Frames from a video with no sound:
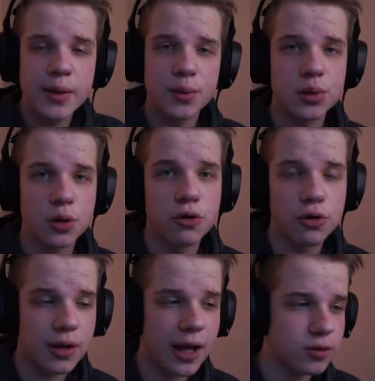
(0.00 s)
so
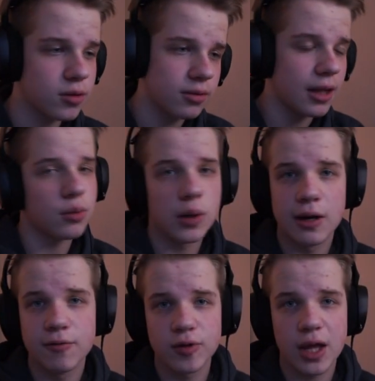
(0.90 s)
I just, that's why
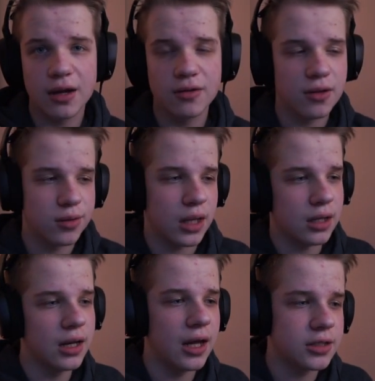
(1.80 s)
I've added the
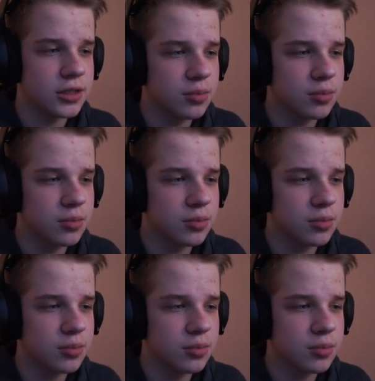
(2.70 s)
second light,